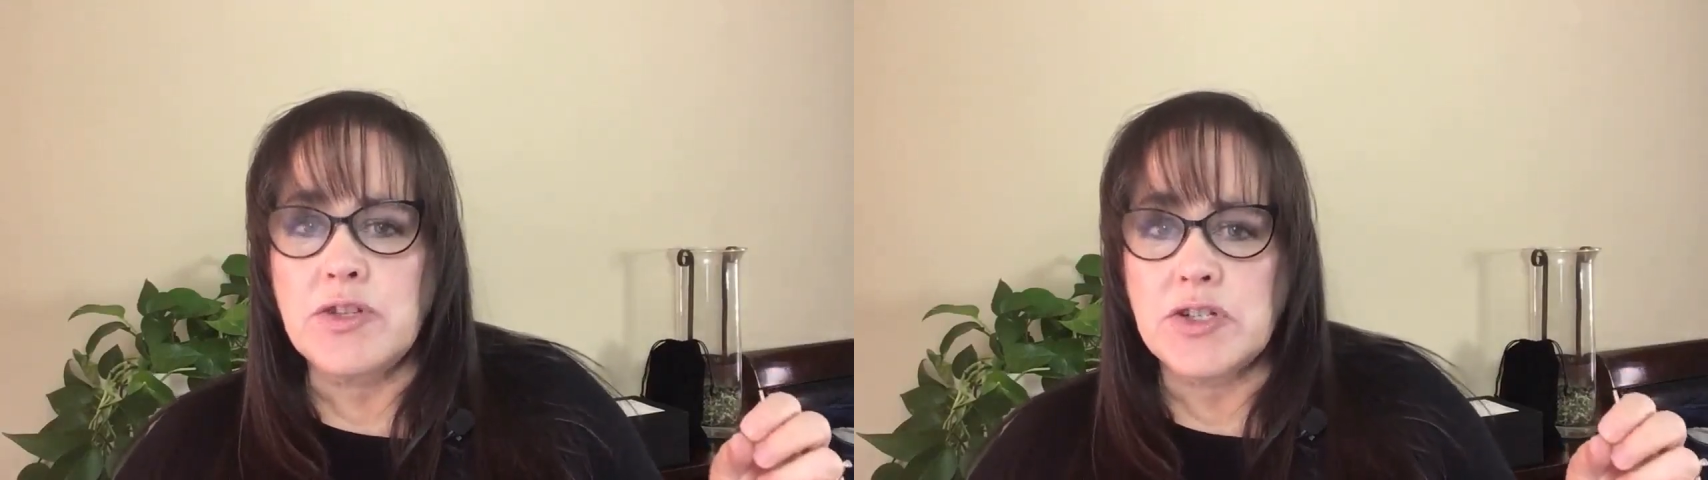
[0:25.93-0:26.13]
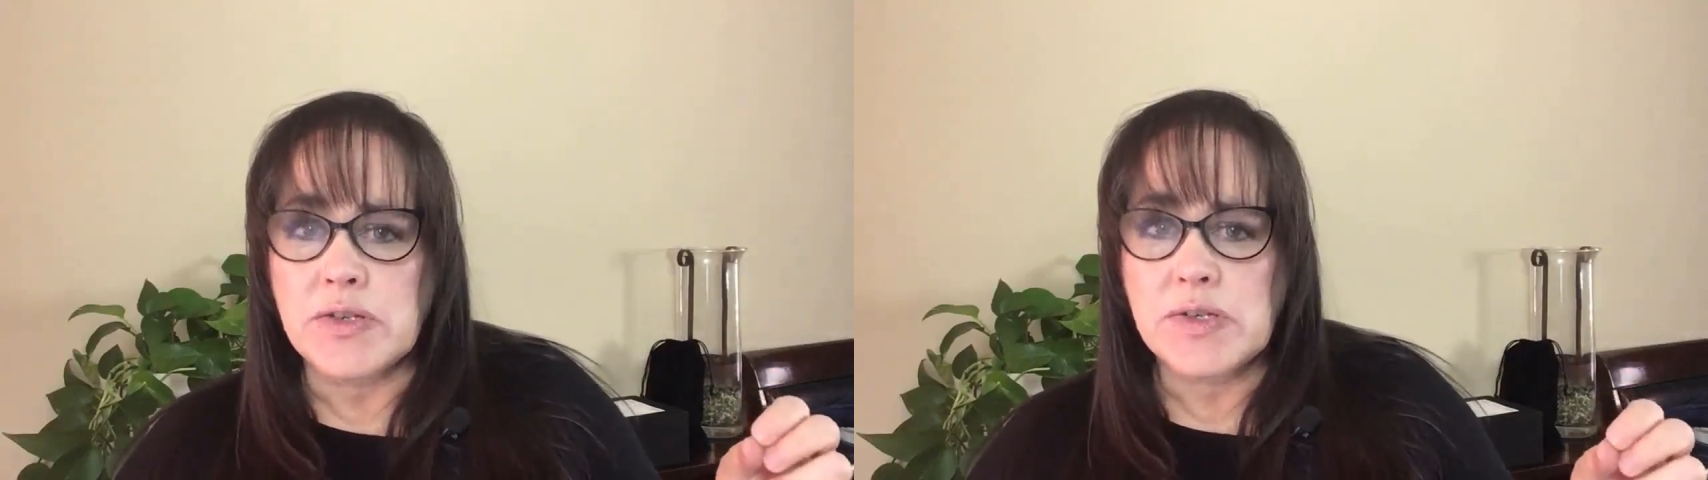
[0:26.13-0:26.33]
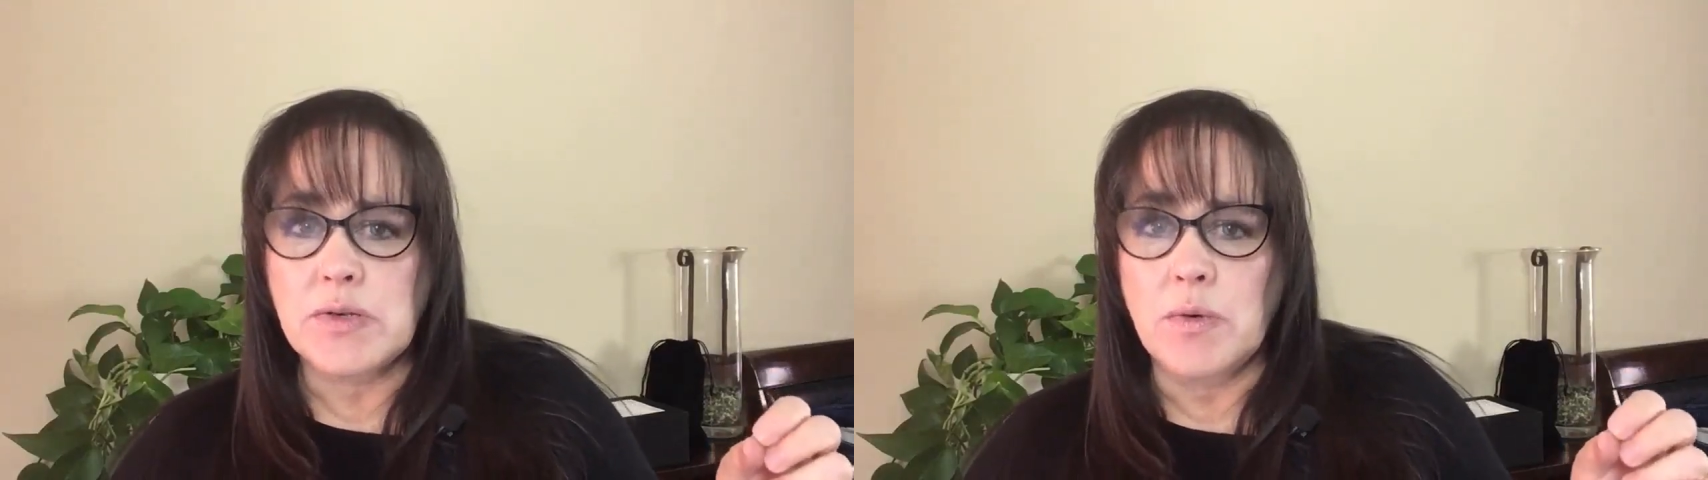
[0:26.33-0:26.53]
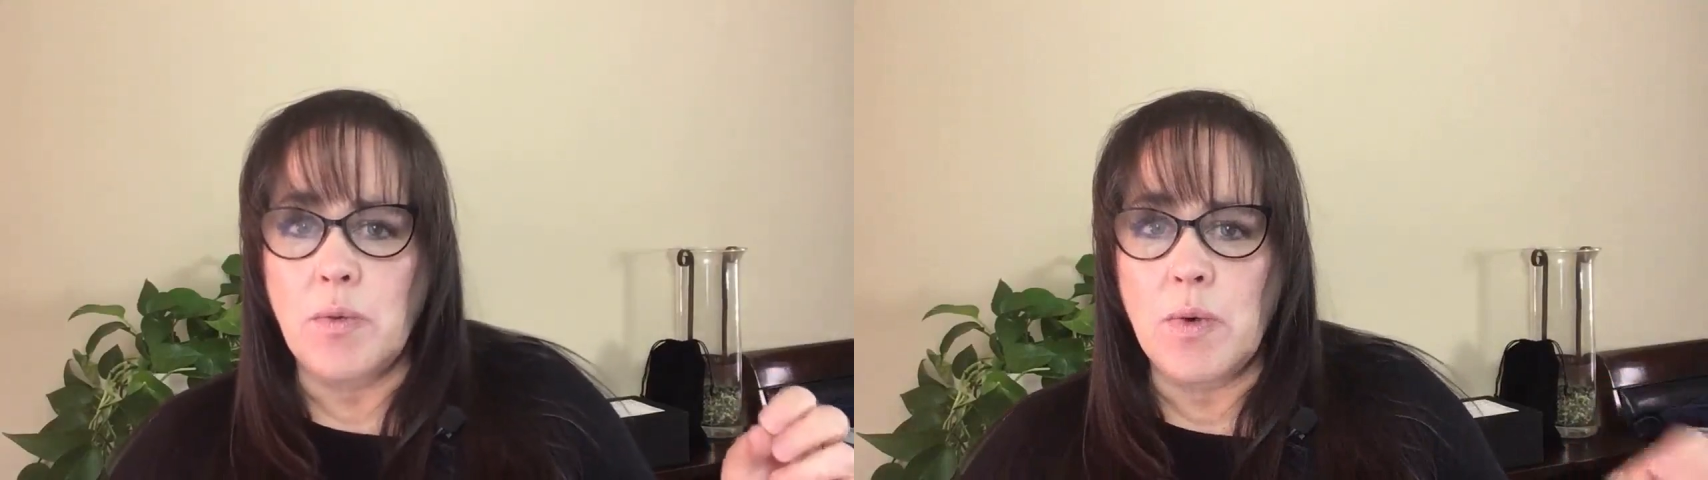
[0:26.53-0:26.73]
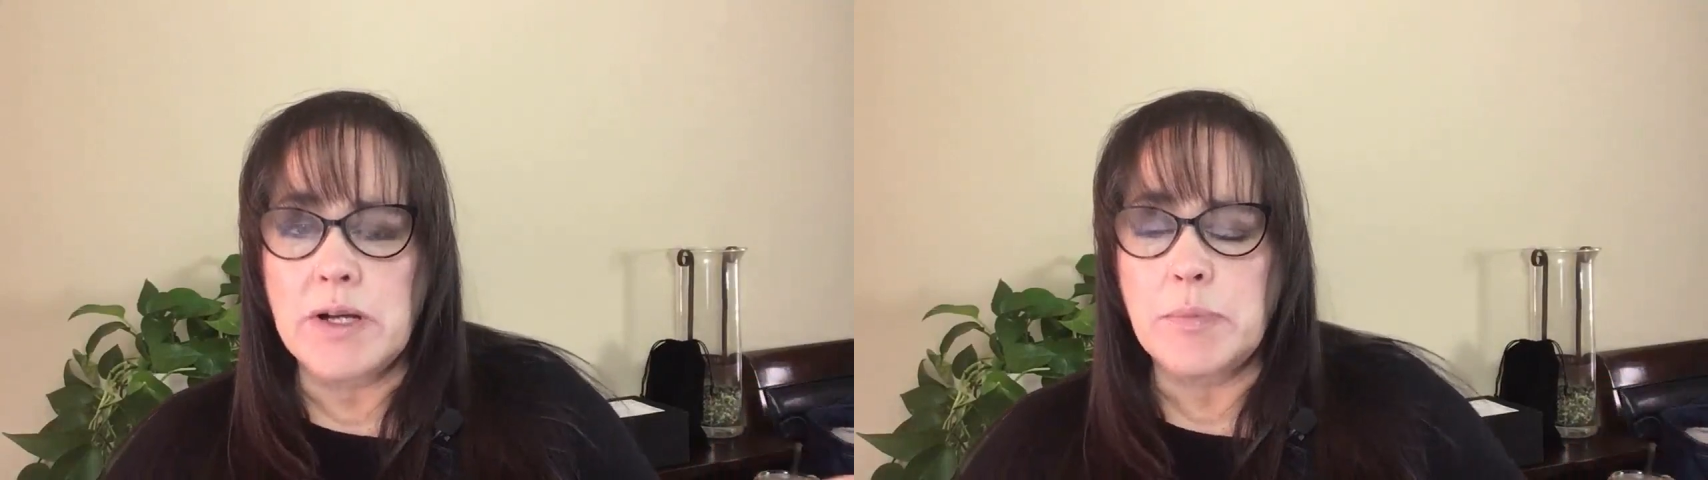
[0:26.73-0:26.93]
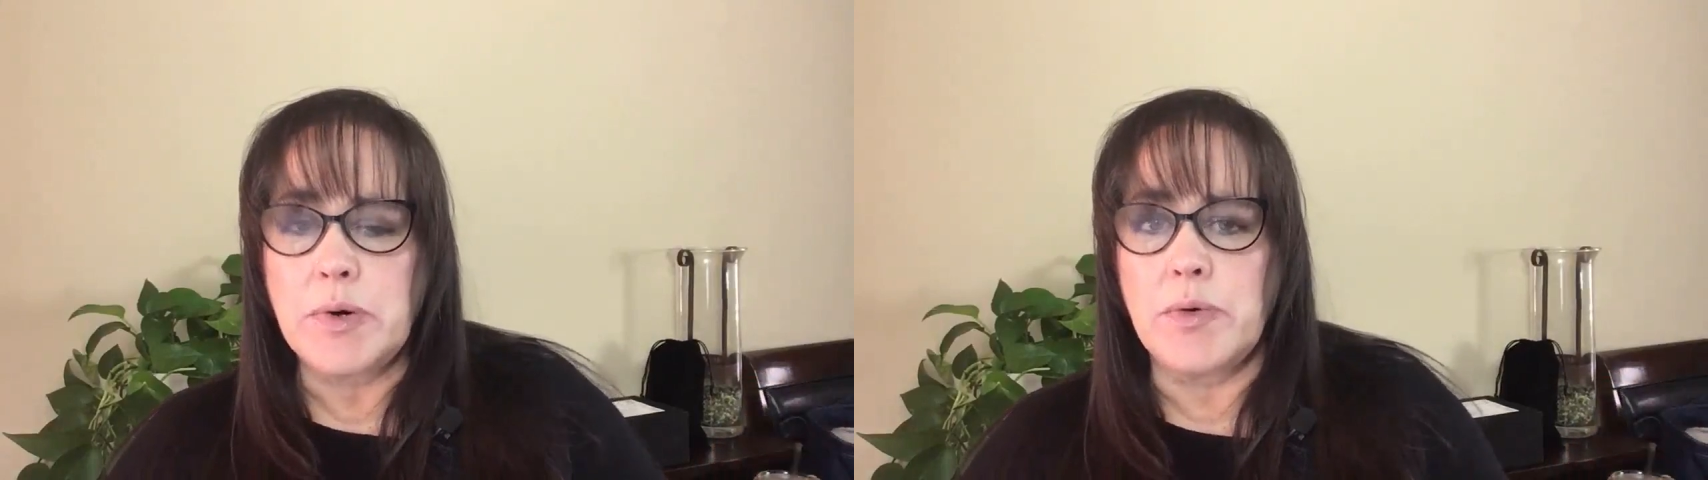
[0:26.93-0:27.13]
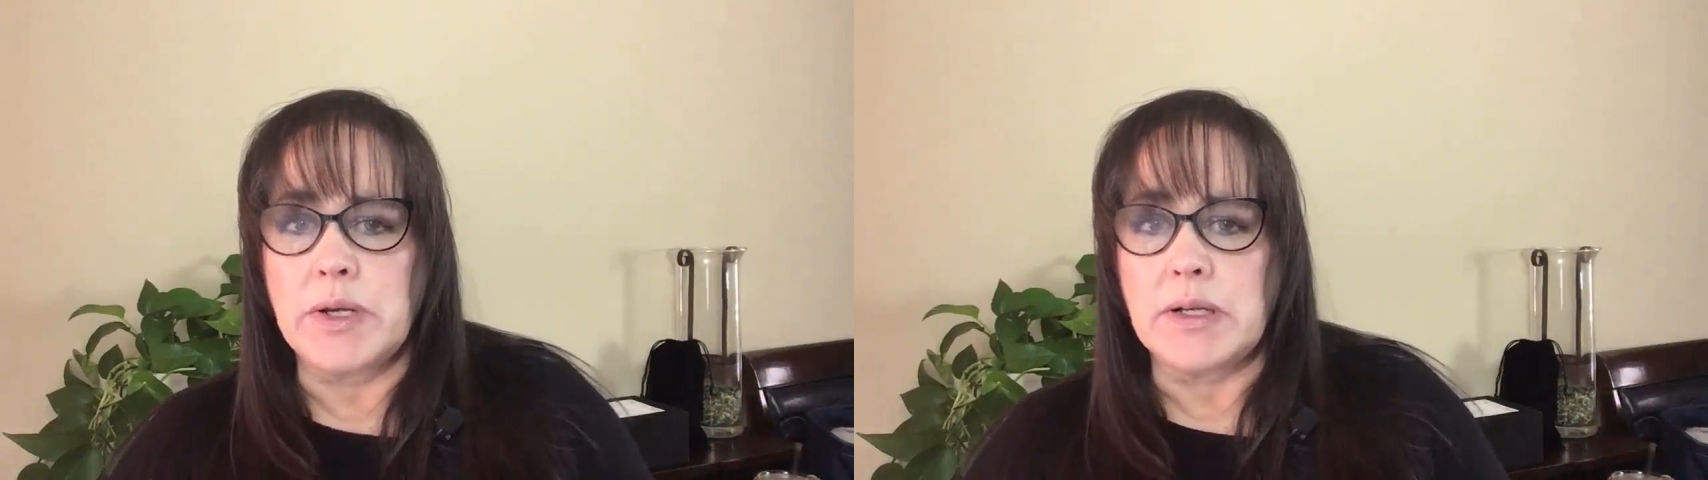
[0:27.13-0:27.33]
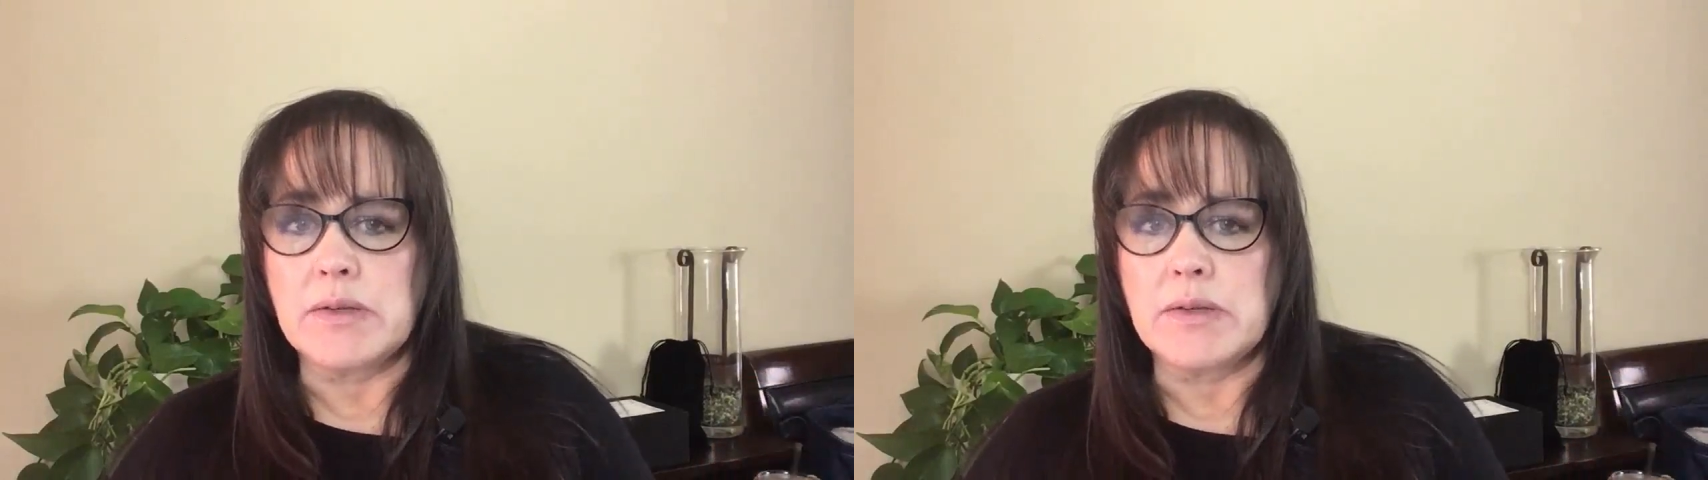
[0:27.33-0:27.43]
just one opponent,